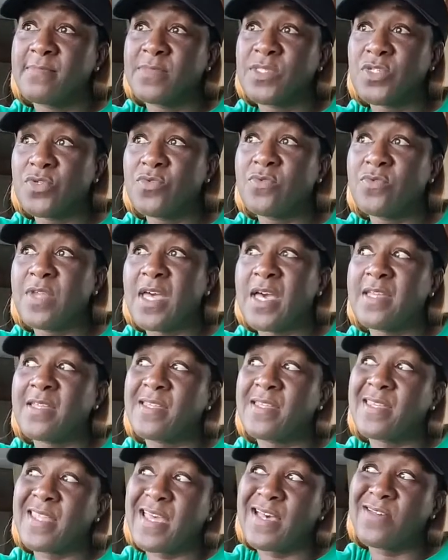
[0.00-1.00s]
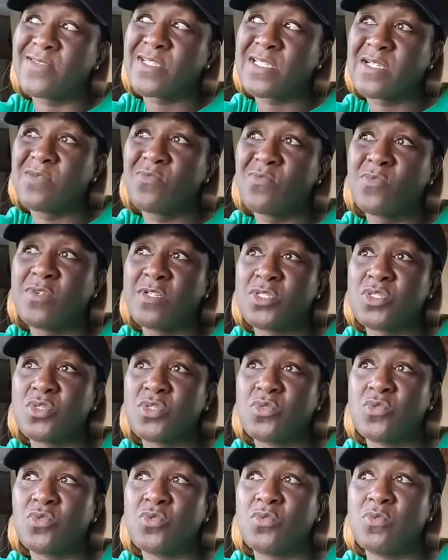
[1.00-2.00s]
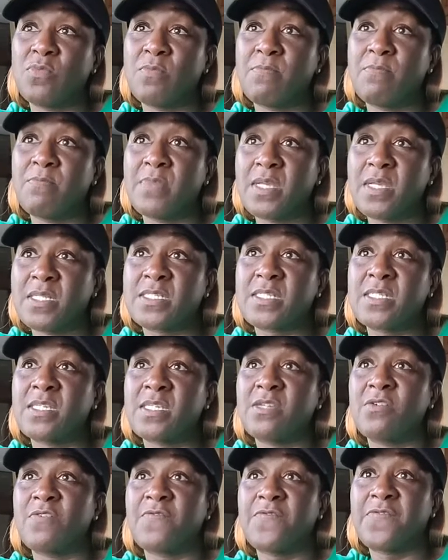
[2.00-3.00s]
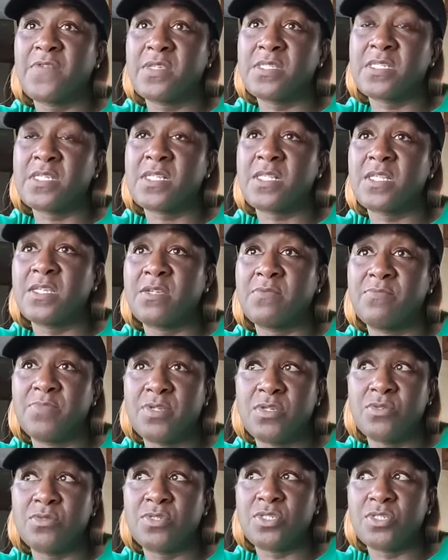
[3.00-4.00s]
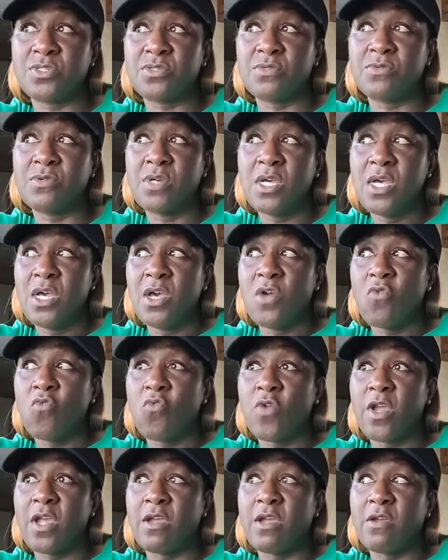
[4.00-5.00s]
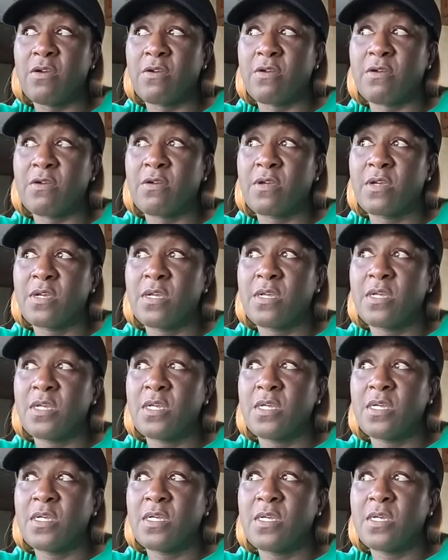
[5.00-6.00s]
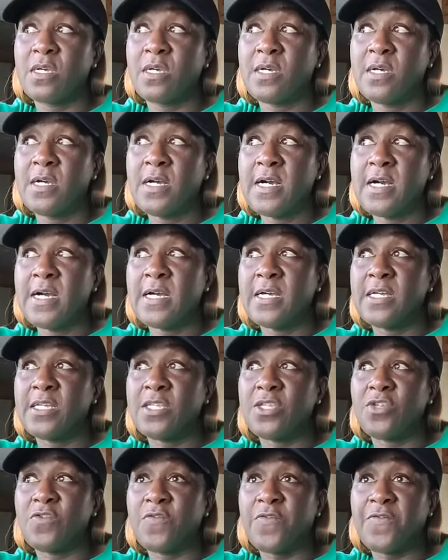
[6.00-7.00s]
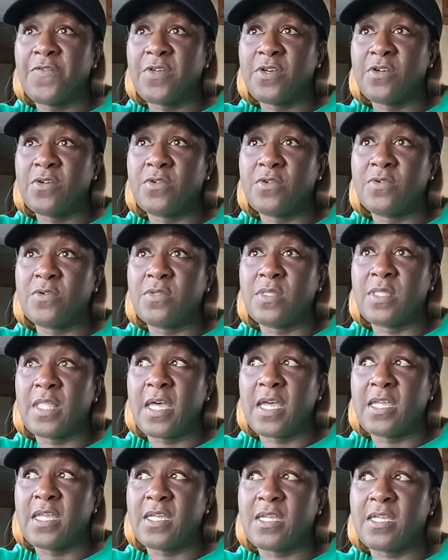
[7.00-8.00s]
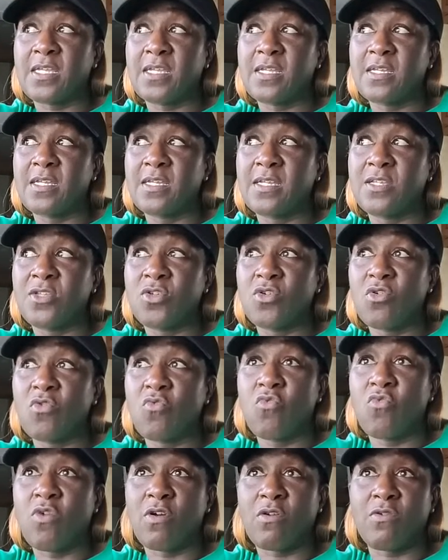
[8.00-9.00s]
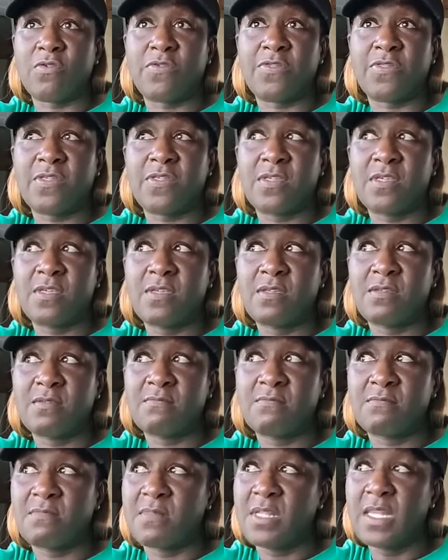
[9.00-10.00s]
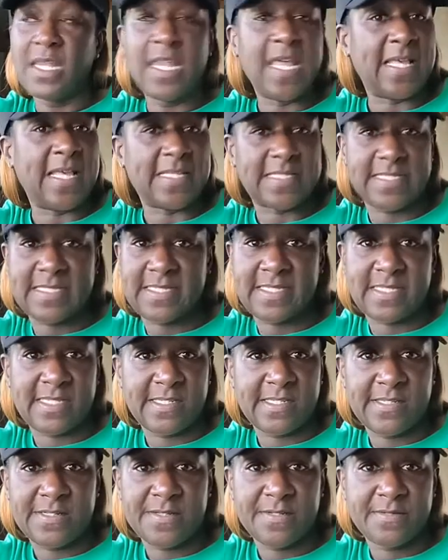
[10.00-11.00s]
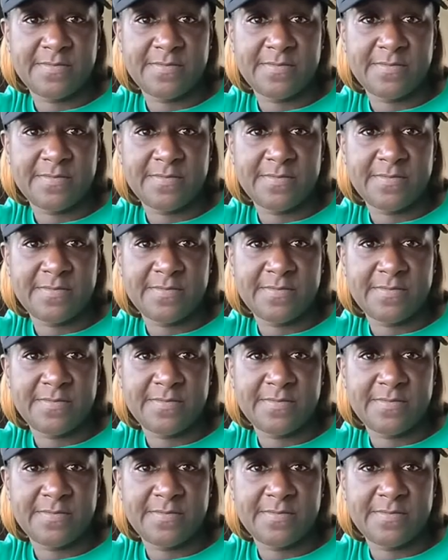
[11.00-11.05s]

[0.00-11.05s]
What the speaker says: Do not allow someone to mentally or physically abuse you where you feel like you're worth less.